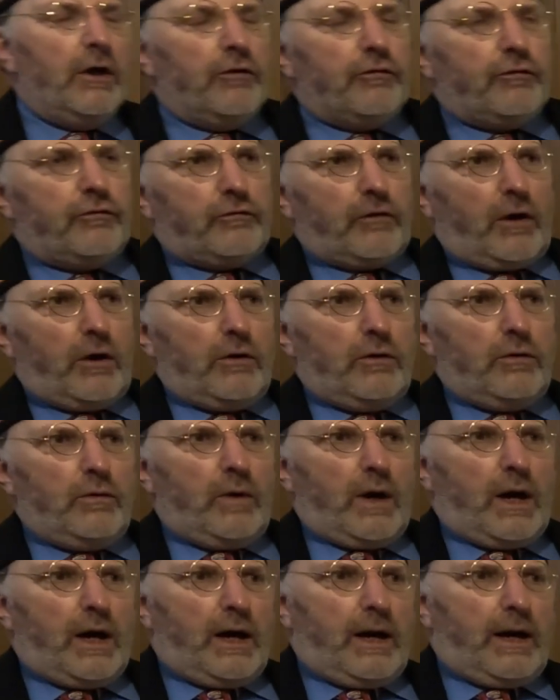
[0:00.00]

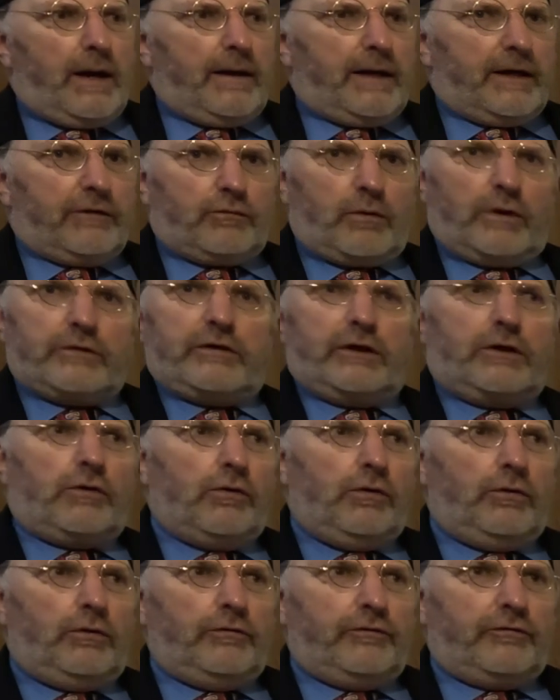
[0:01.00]
So it's what he
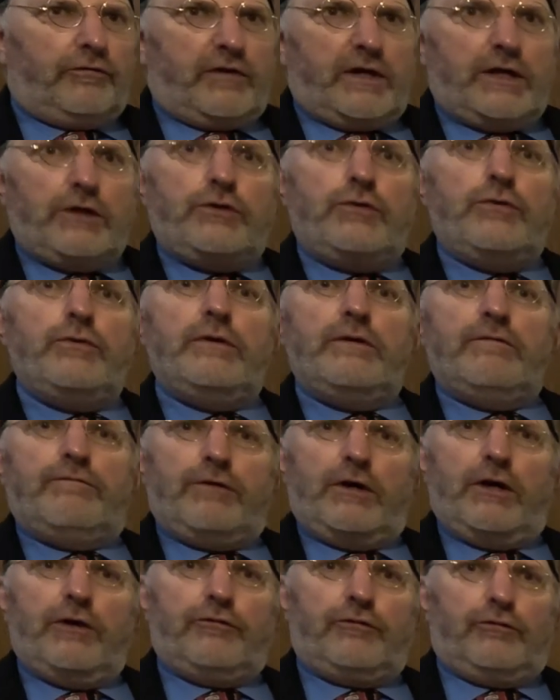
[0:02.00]
calls the
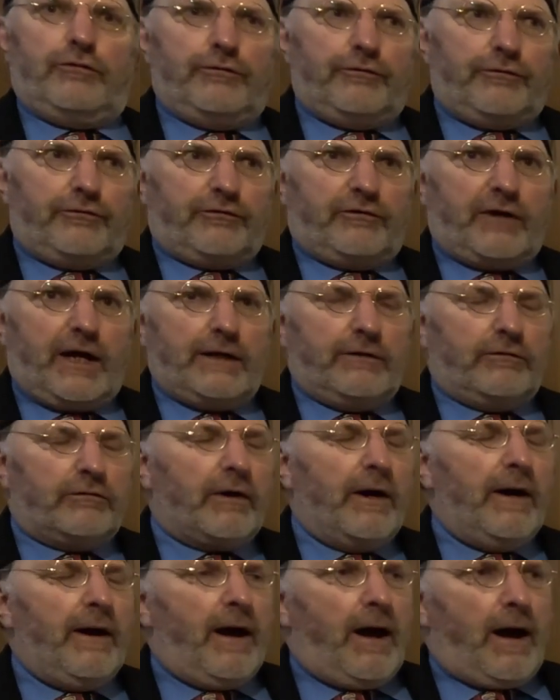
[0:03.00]
universal state,
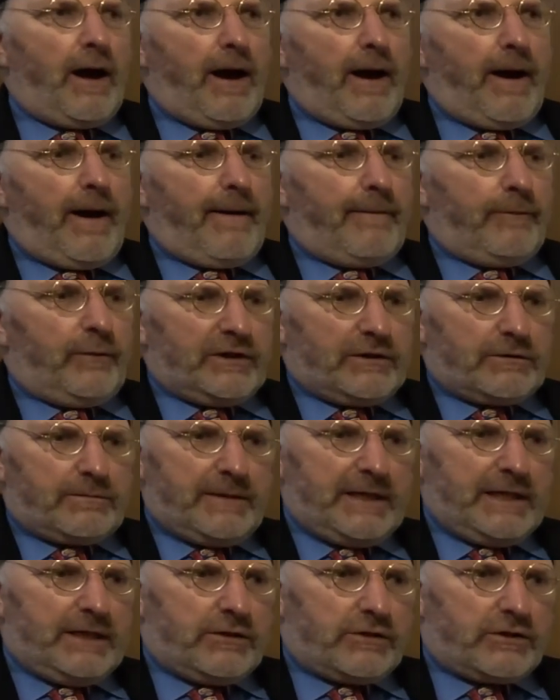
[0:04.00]
which
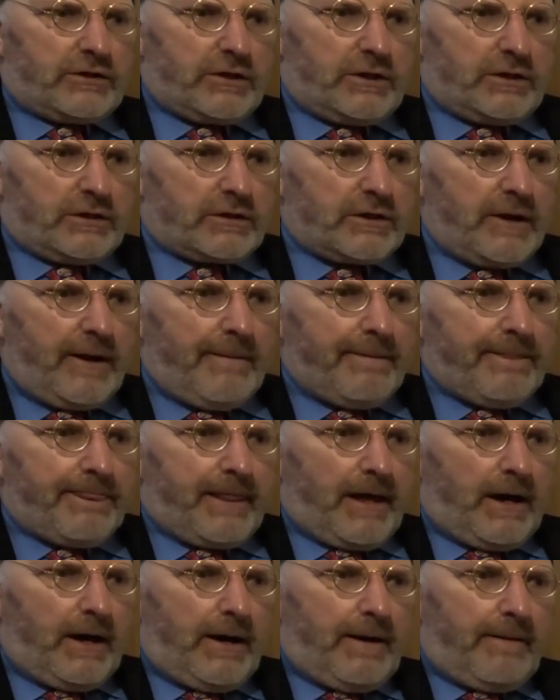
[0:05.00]
means that
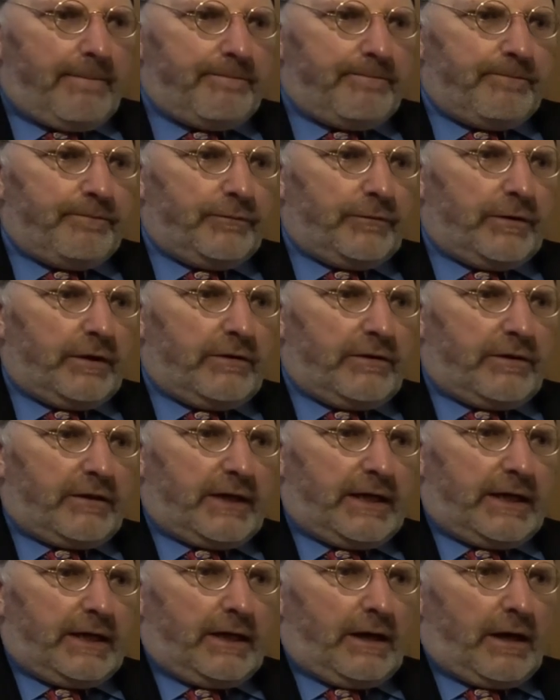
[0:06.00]

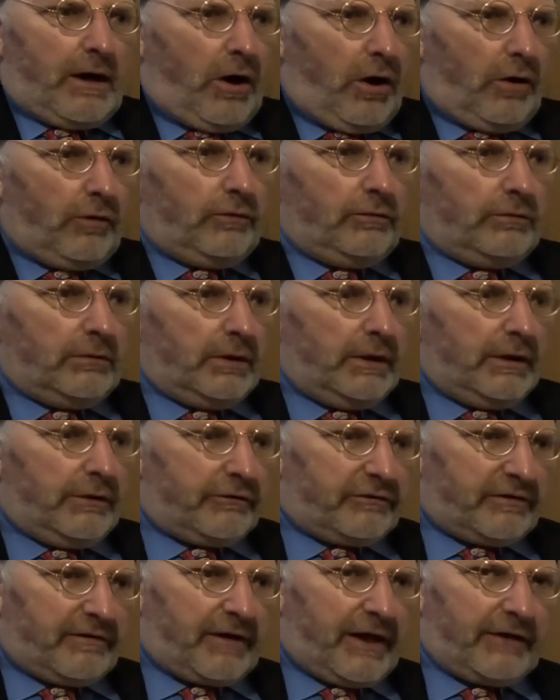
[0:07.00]
the whole
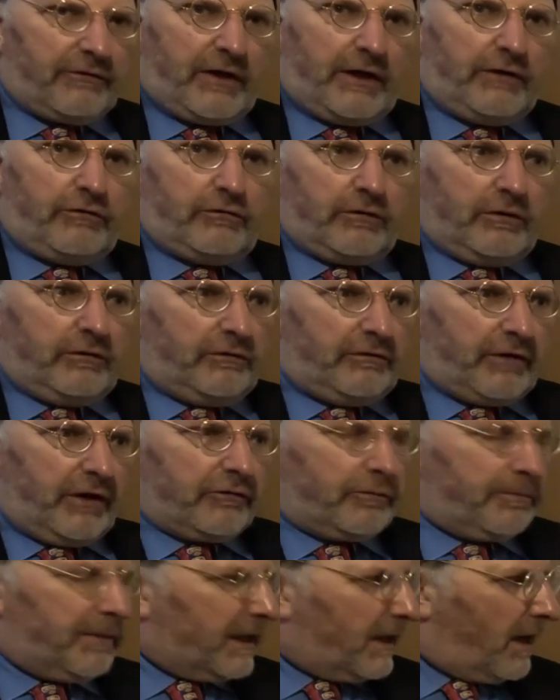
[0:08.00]
civilization
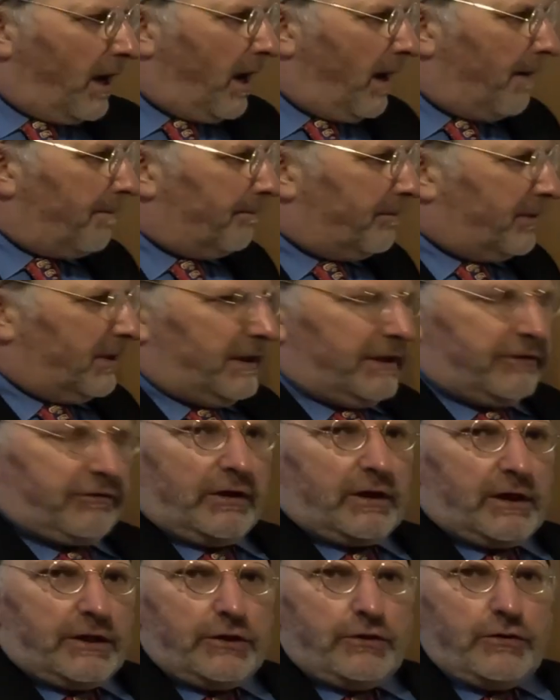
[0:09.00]
does become
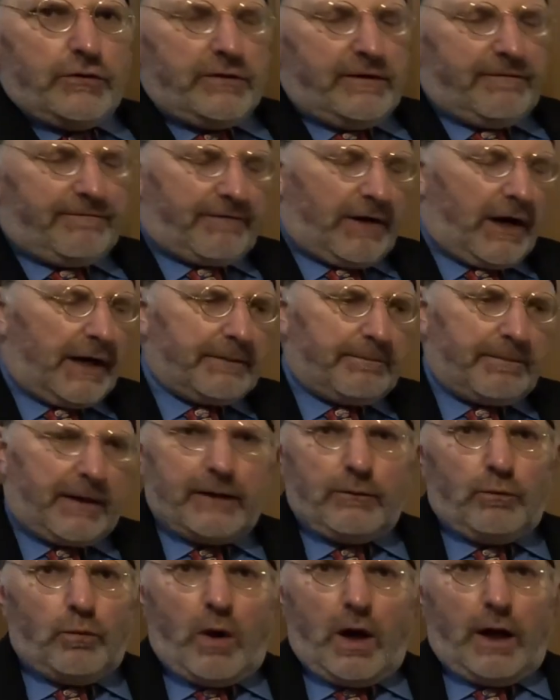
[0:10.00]
politically unified
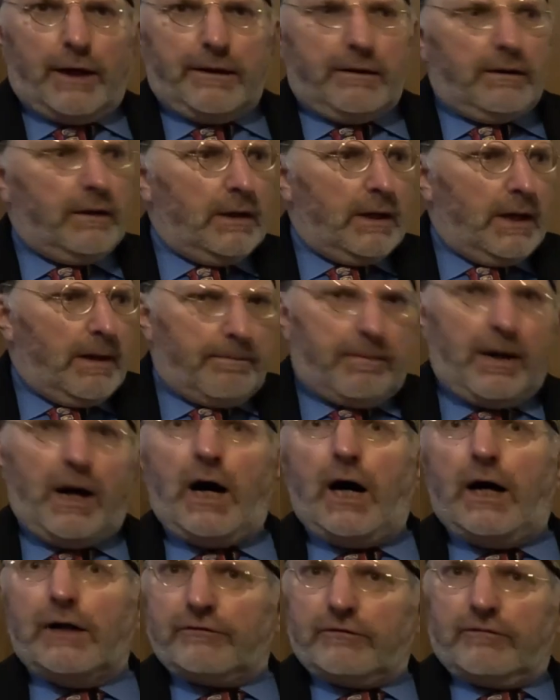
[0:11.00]
by one
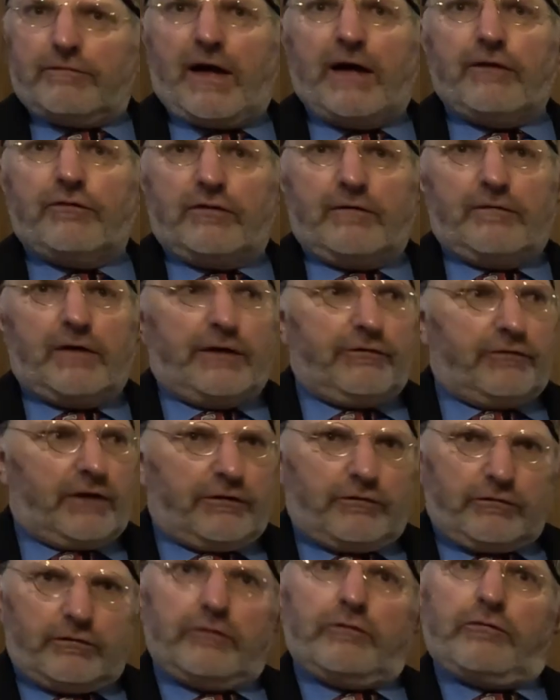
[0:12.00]
part of that
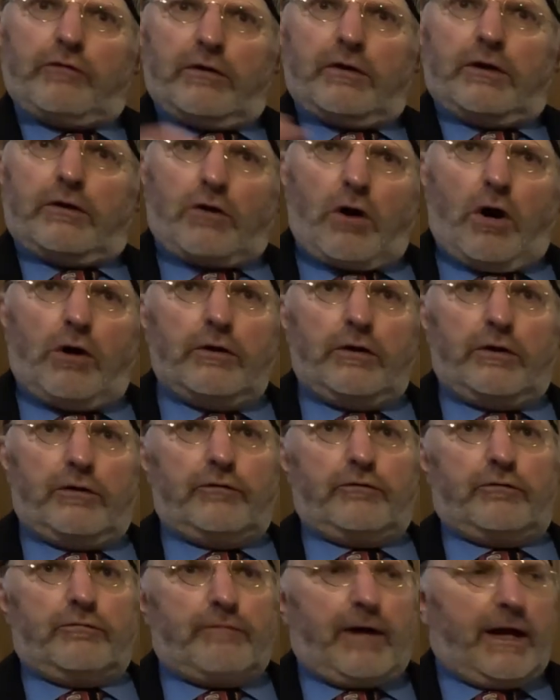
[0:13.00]
civilization, so that
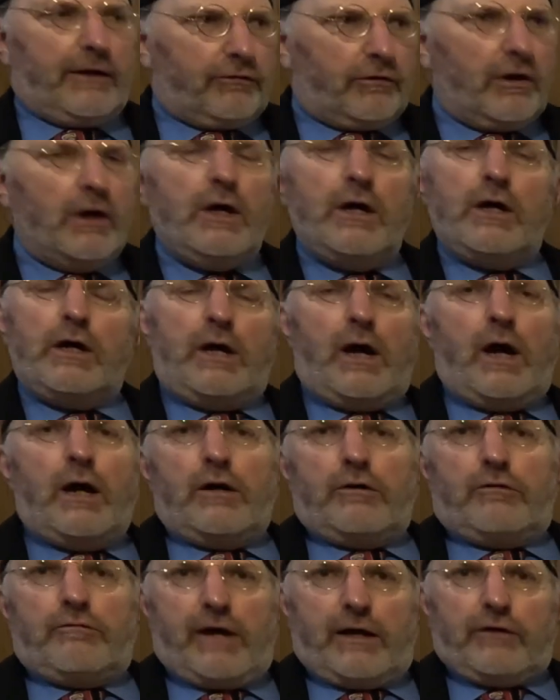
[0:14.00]
conquers the rest,
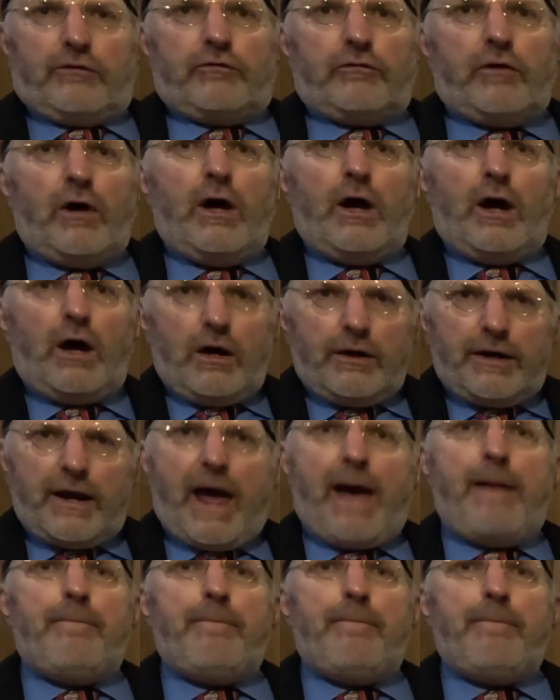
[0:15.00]
creates an